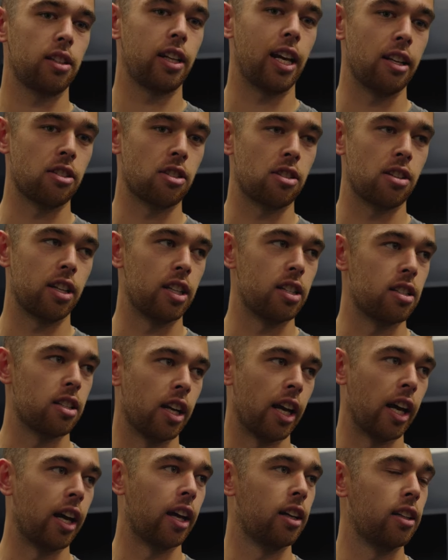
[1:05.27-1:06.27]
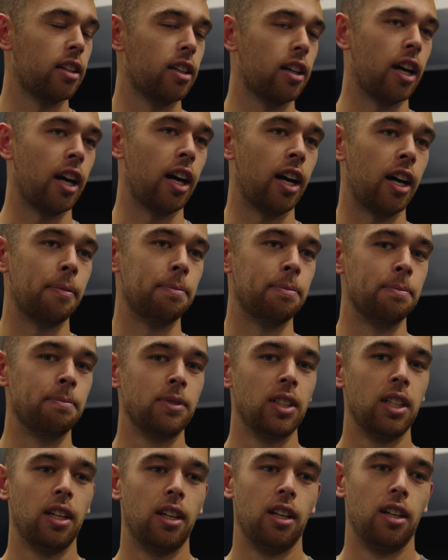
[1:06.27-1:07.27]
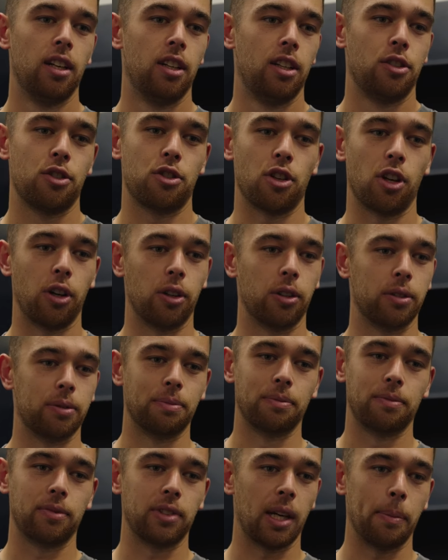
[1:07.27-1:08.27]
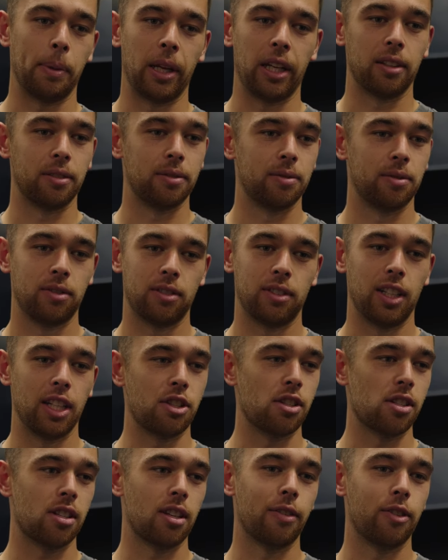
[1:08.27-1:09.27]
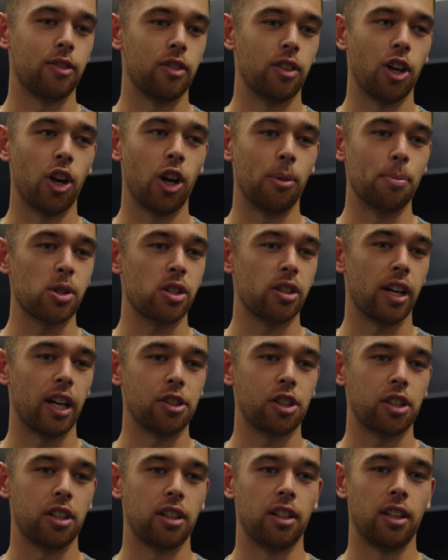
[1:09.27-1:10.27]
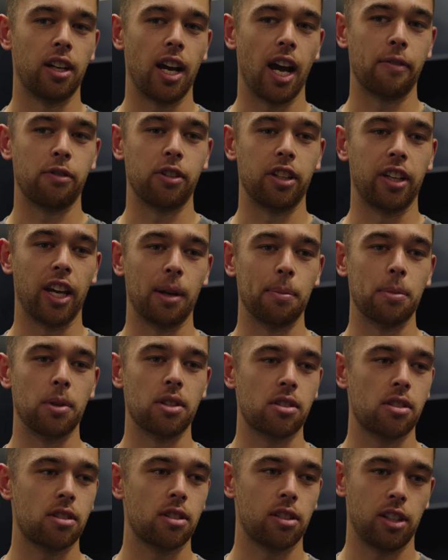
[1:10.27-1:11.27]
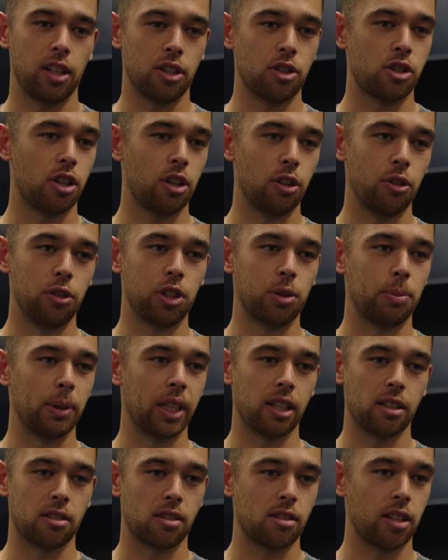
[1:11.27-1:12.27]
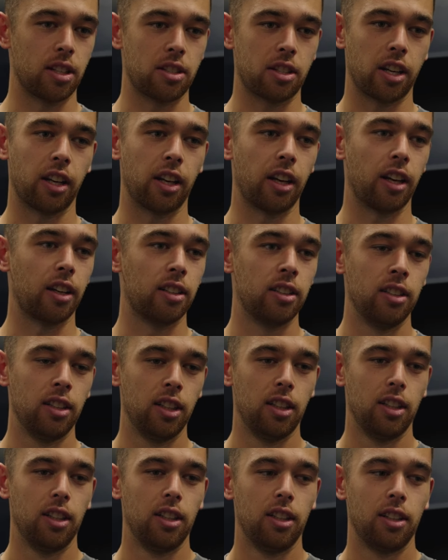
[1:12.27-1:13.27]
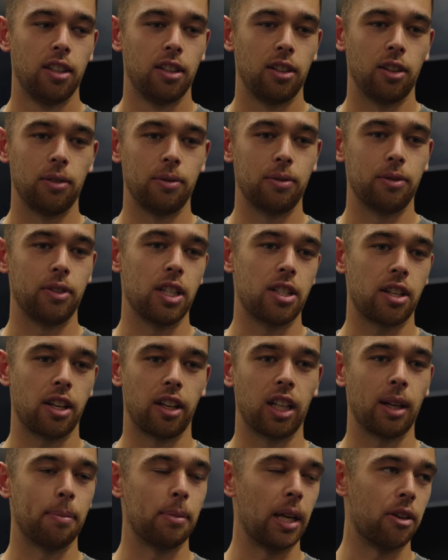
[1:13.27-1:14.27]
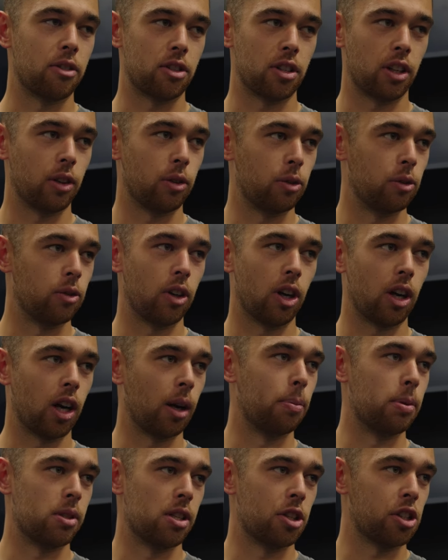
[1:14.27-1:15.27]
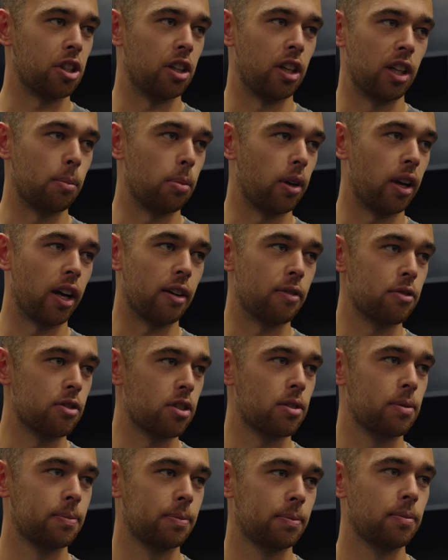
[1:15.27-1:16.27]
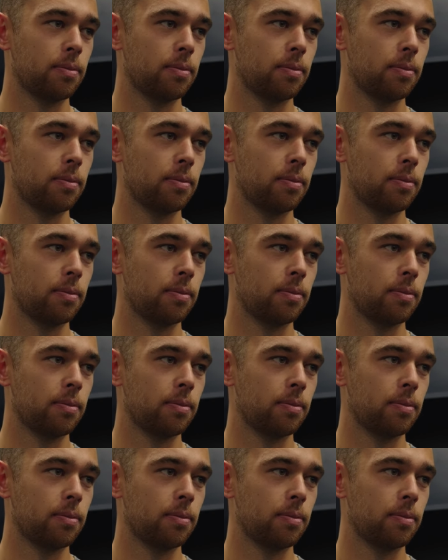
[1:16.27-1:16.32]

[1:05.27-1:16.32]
Kansas City today. So, I mean, this is the home stretch, and every game is huge because it's gonna come down to our position in the playoffs.